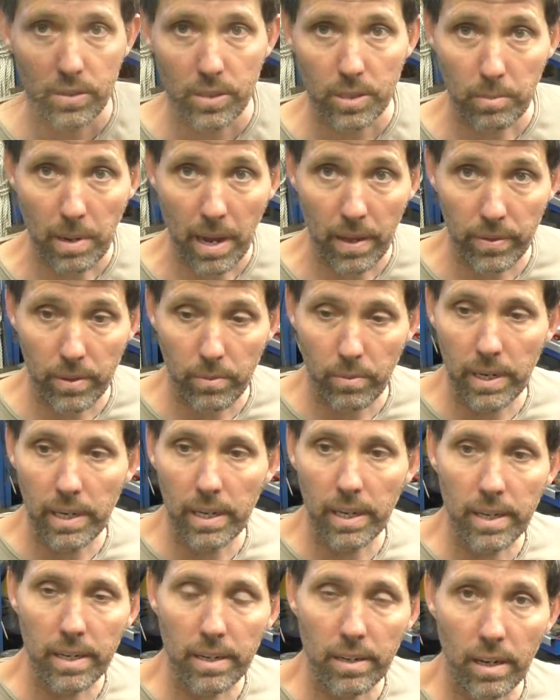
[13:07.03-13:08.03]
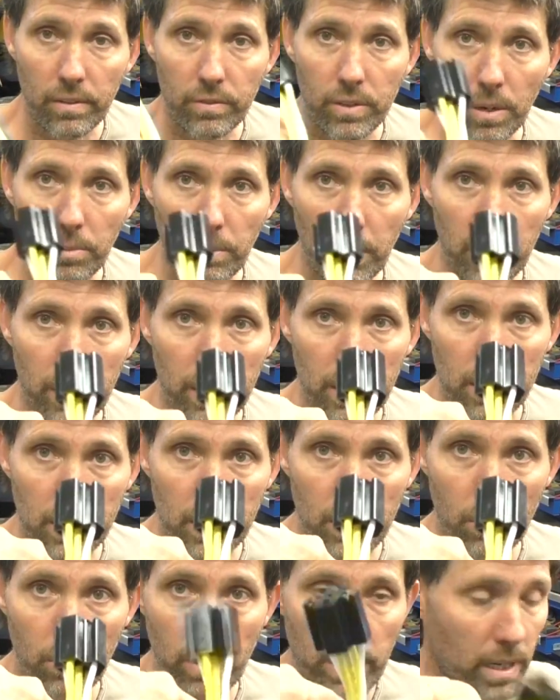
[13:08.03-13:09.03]
To mount the relay, I've got one of these
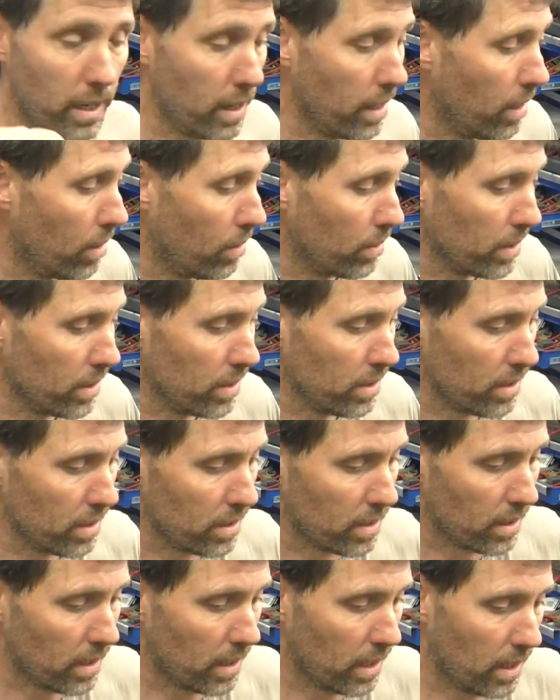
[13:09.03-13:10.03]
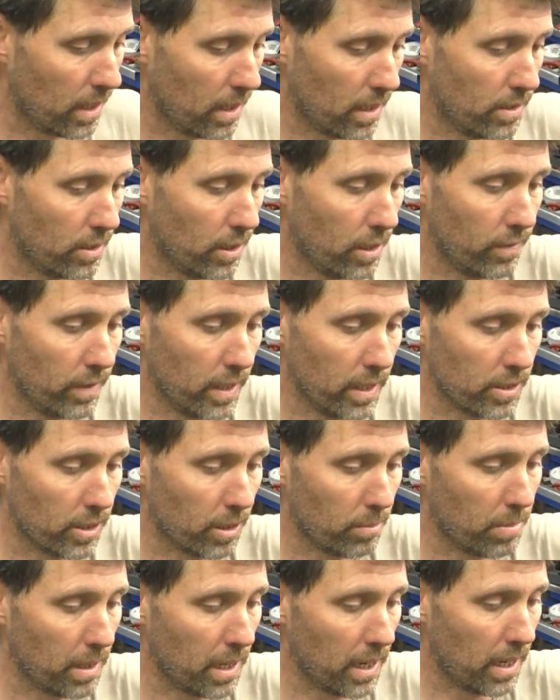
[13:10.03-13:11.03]
little relay holders. I don't even think it's
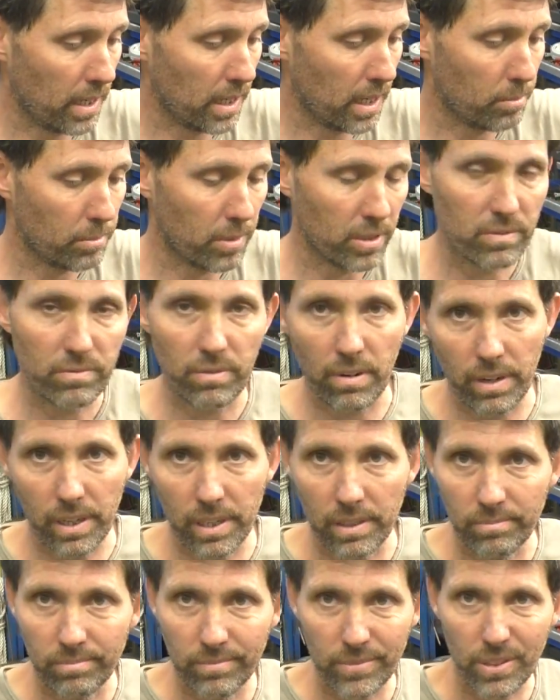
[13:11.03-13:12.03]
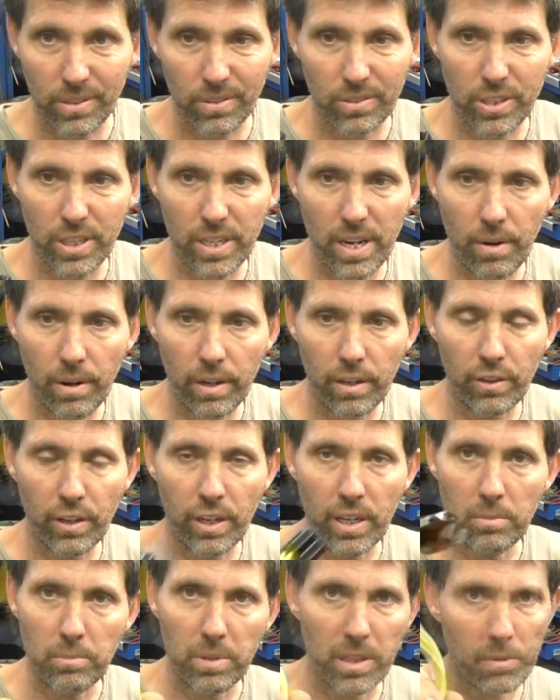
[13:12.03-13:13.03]
got a part number, it's very sort of generic
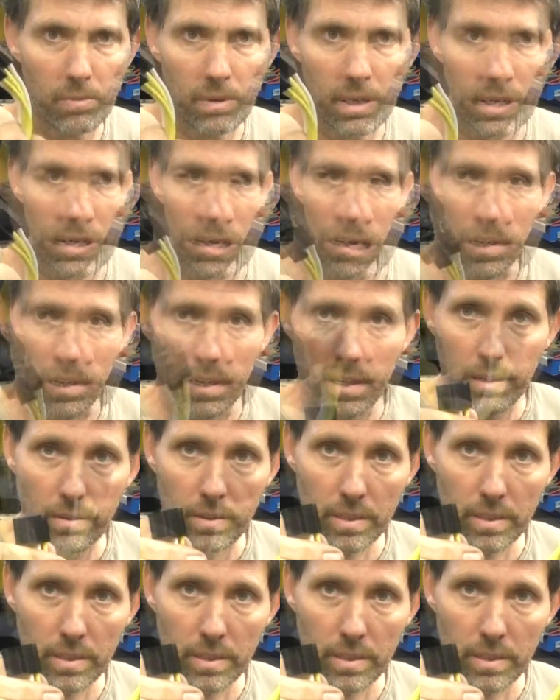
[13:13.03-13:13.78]
thing, but they're really common.